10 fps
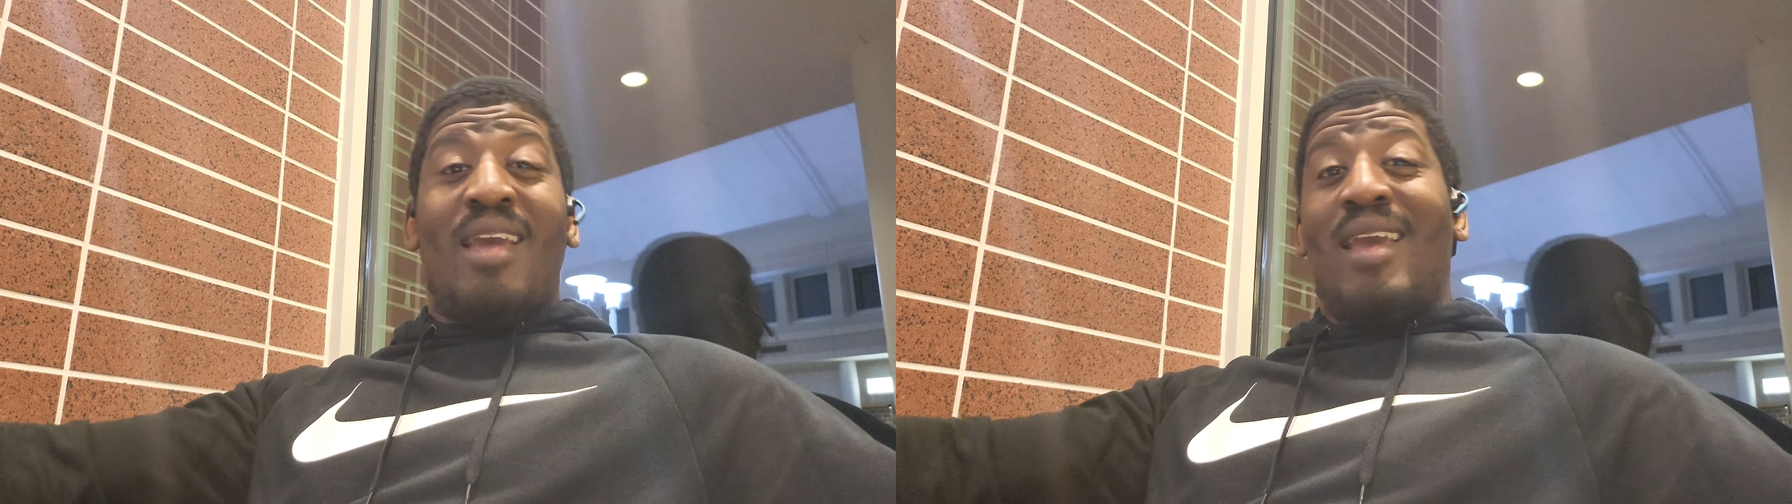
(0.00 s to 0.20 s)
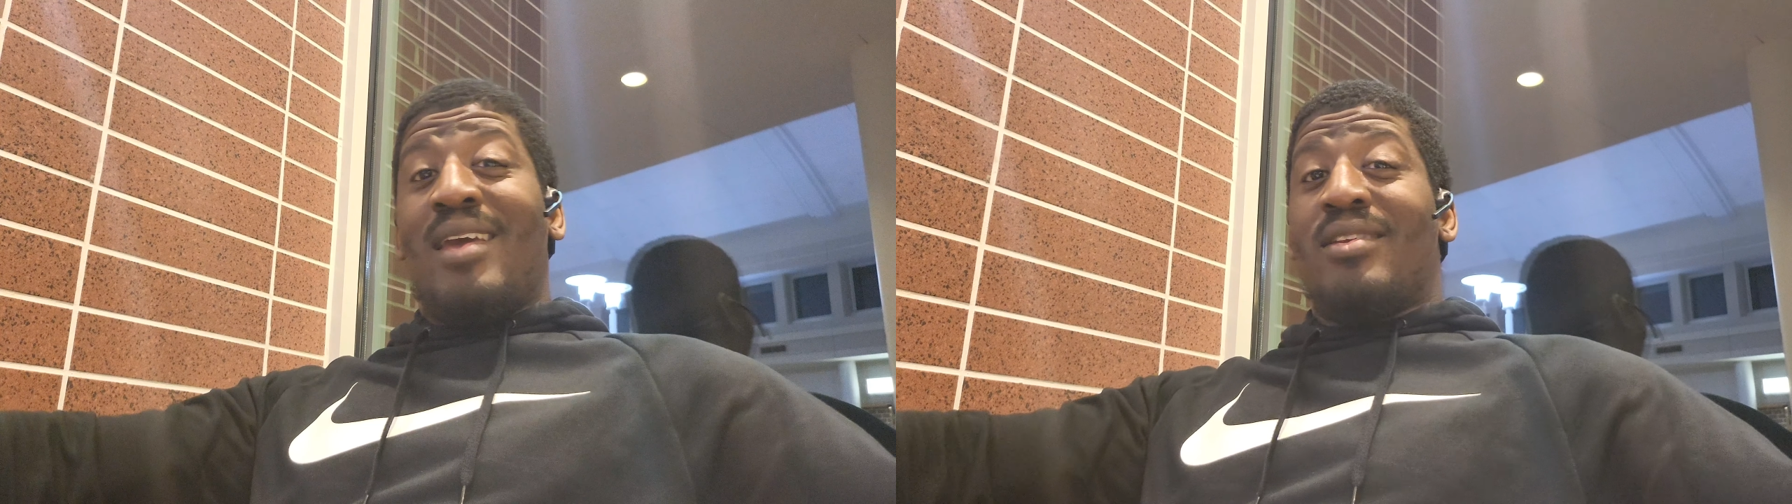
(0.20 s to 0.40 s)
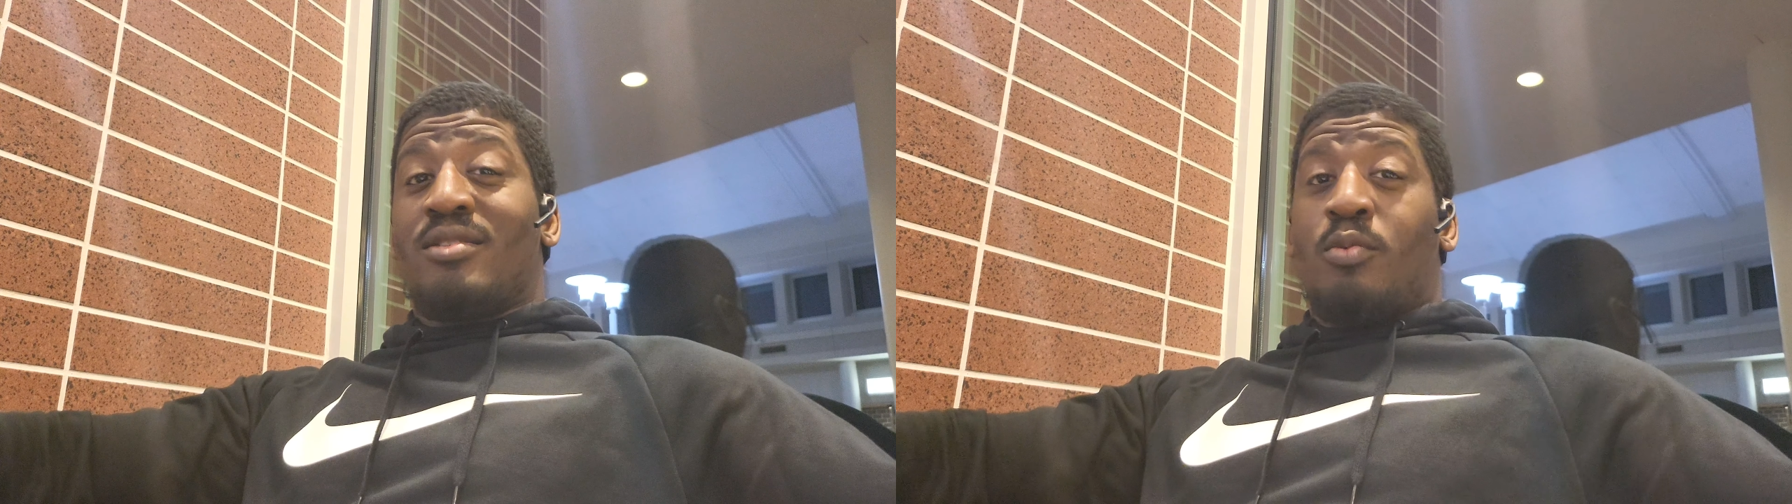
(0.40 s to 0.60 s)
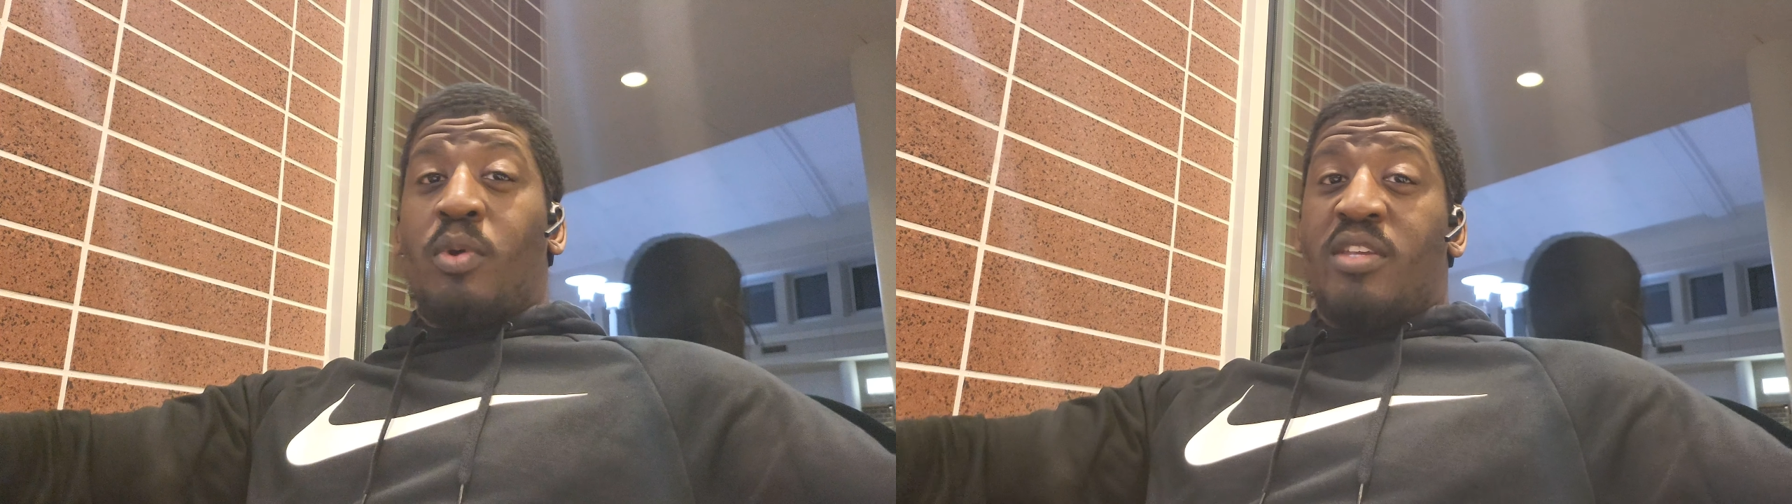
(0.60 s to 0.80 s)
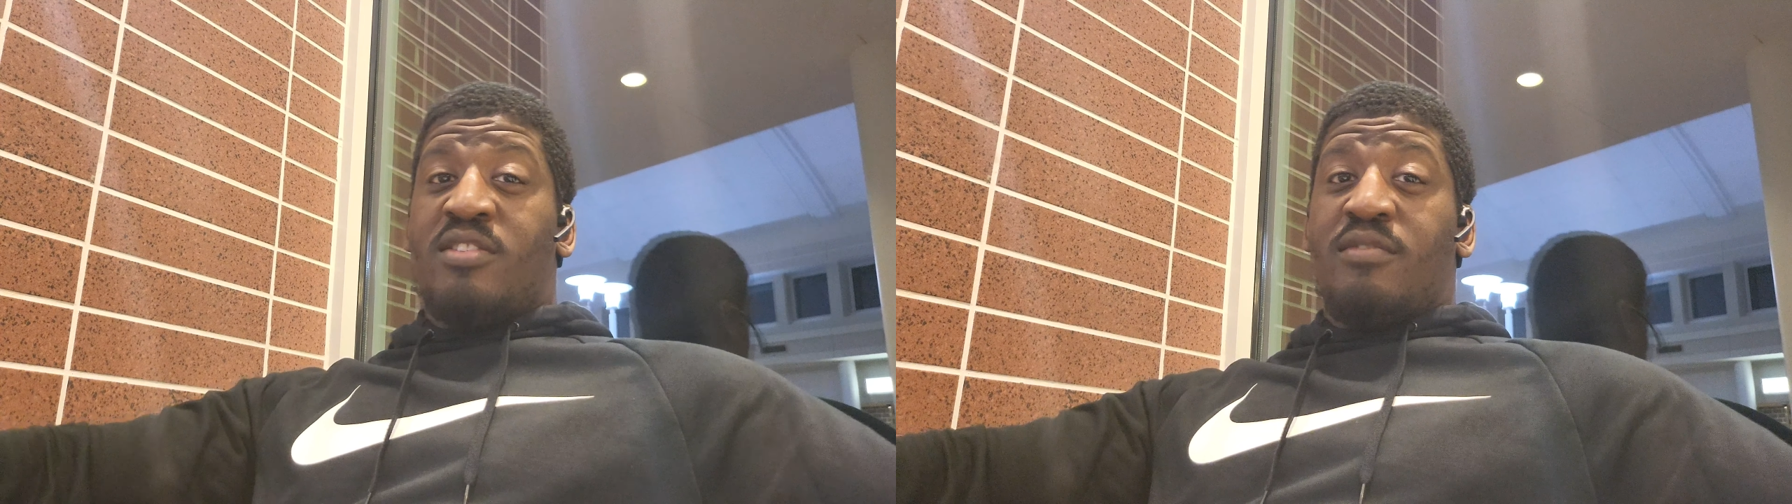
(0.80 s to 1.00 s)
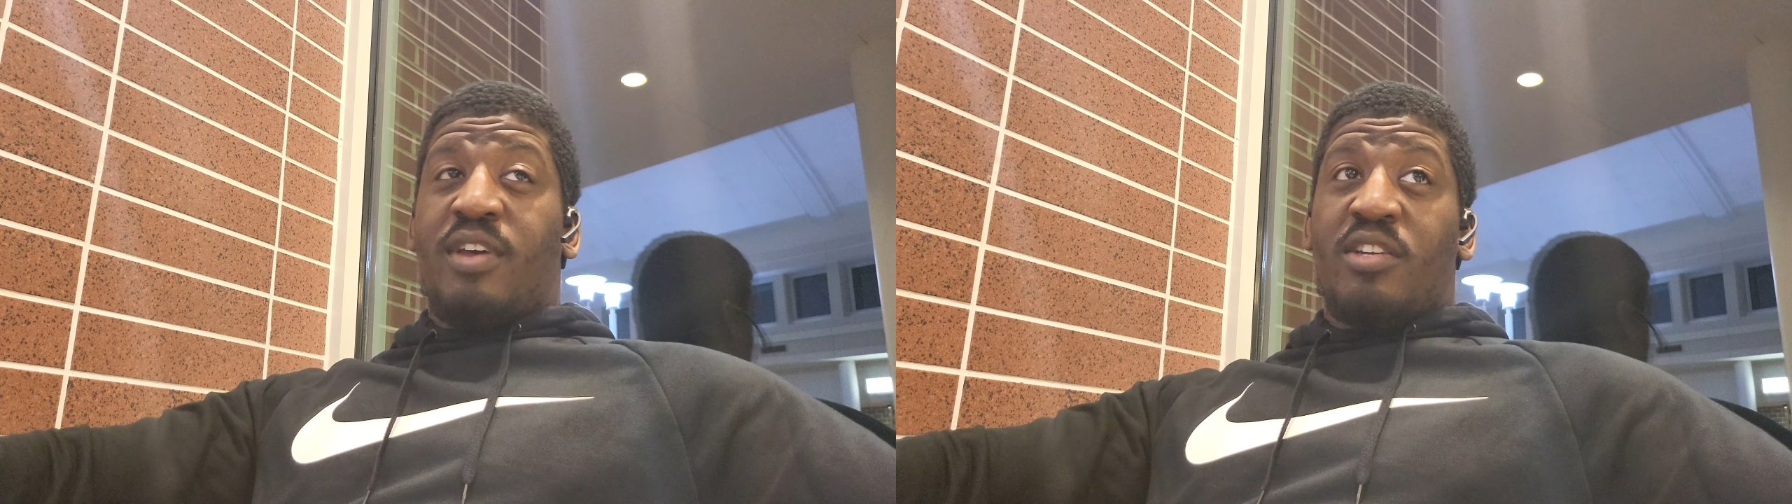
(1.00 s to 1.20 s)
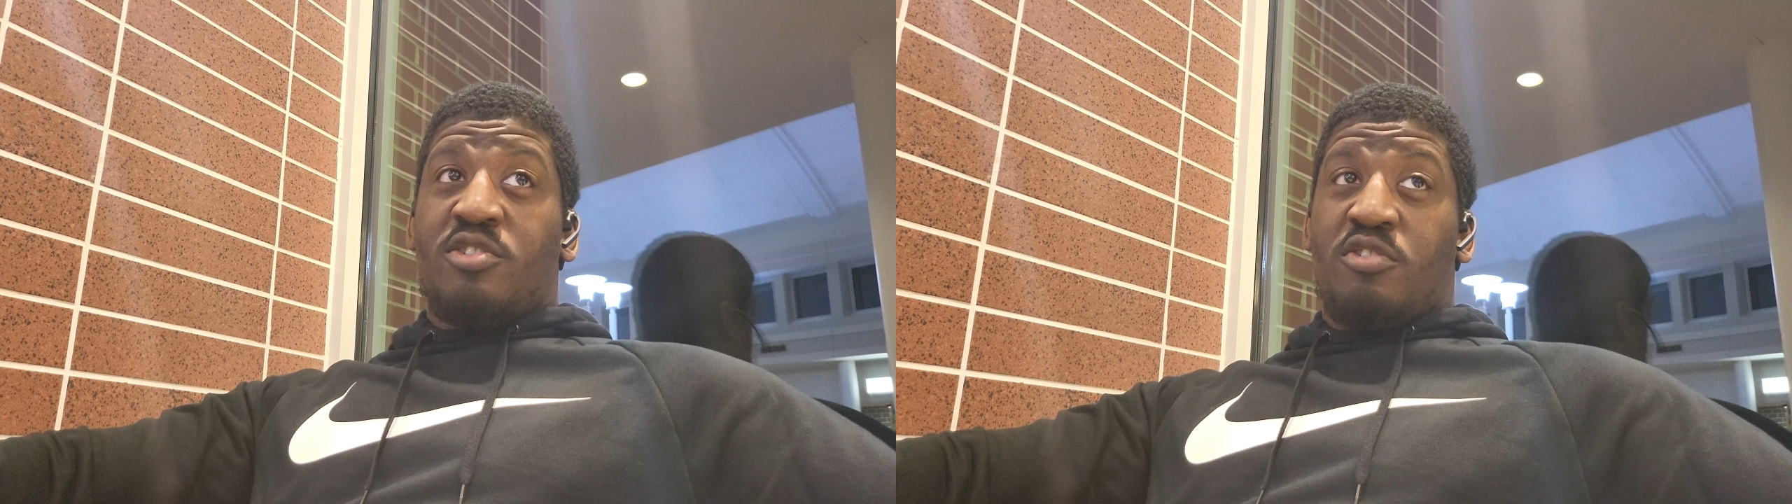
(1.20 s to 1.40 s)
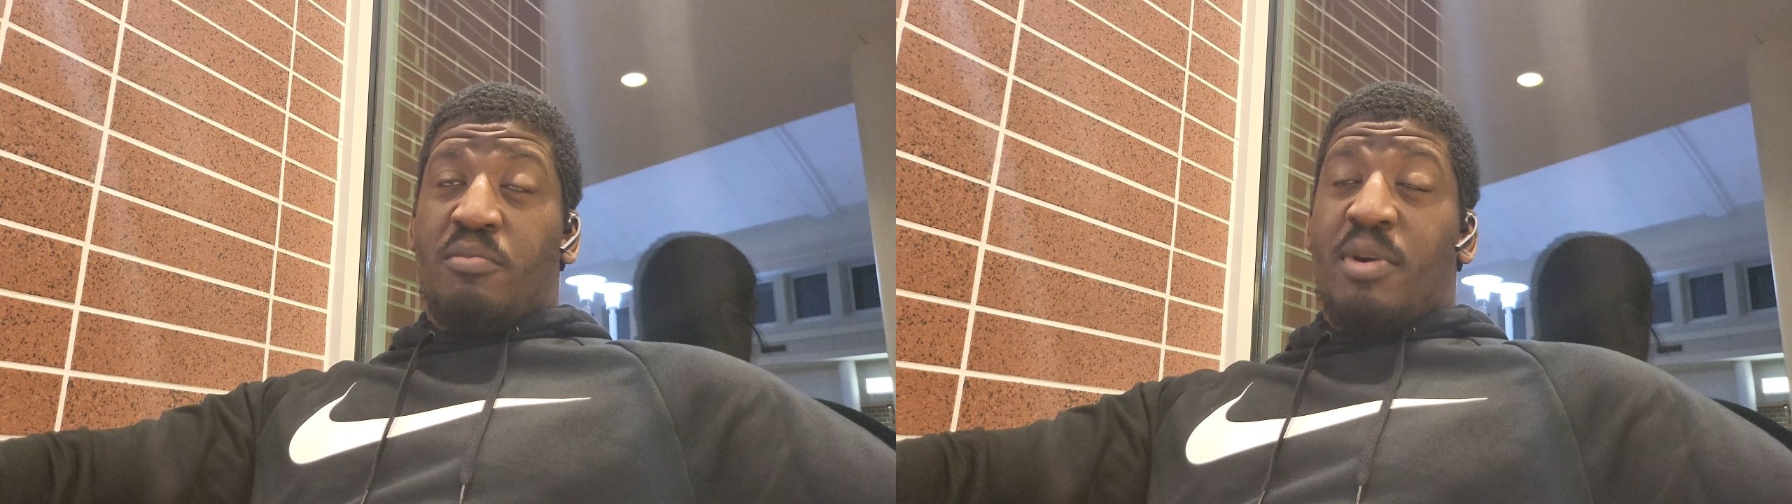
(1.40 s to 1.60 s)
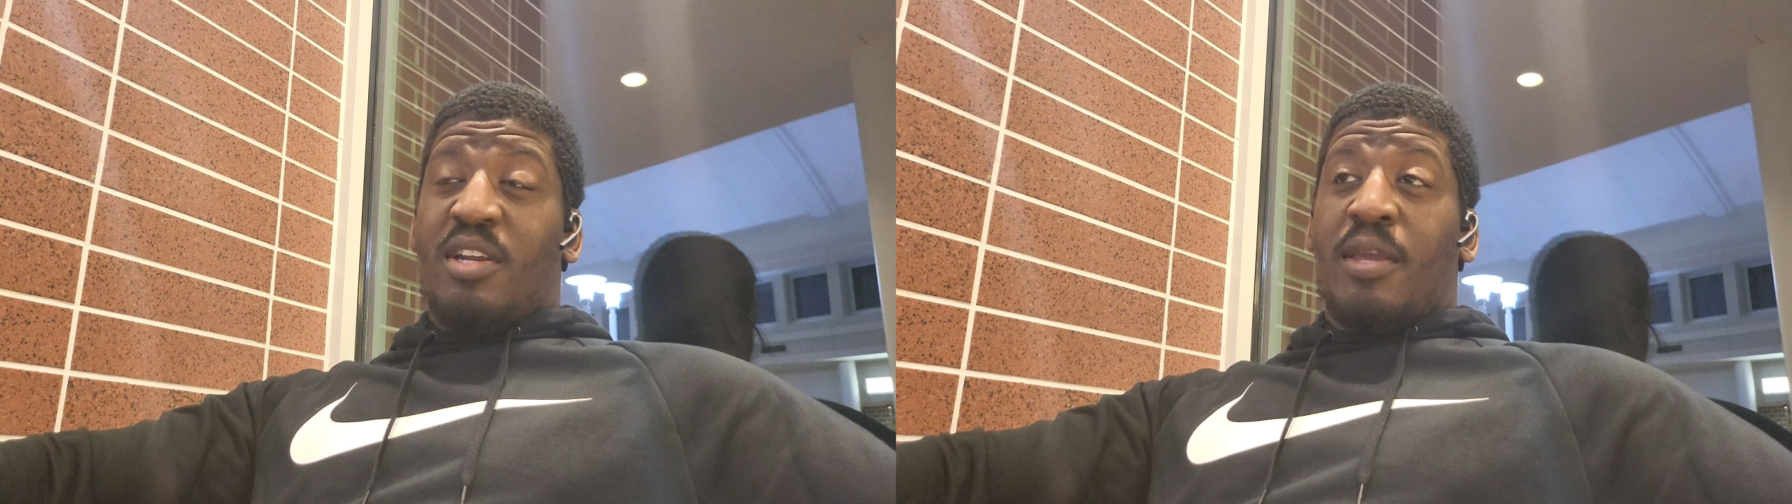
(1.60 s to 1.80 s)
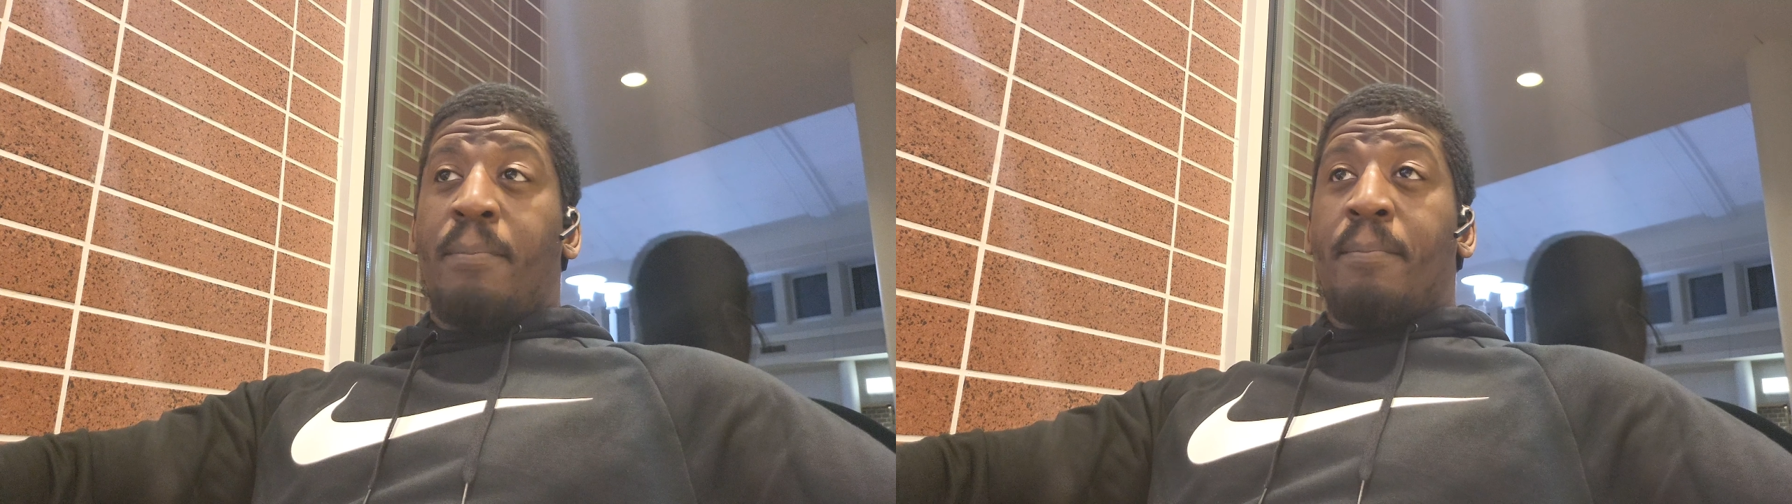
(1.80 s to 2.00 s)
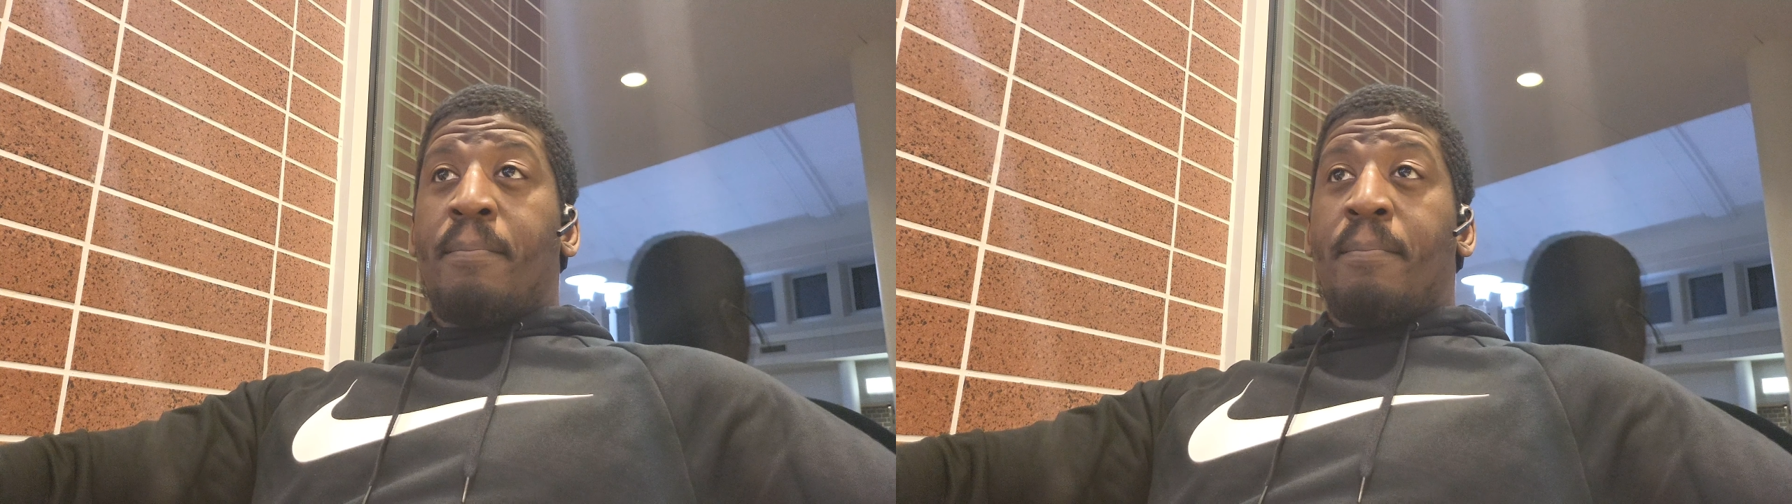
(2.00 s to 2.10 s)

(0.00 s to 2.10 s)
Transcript: and it's a waste of extra money